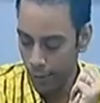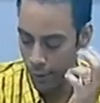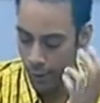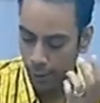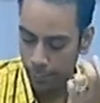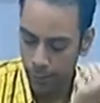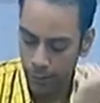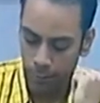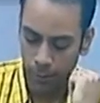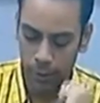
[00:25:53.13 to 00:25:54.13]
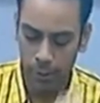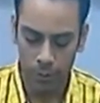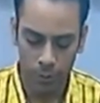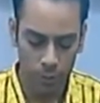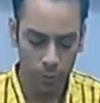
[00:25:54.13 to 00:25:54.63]
For example, somebody
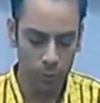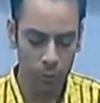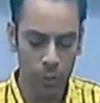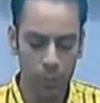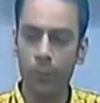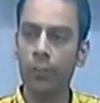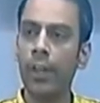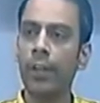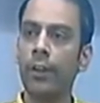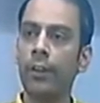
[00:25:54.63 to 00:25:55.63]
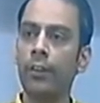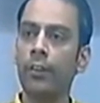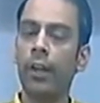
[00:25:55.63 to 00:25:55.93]
yesterday was saying it is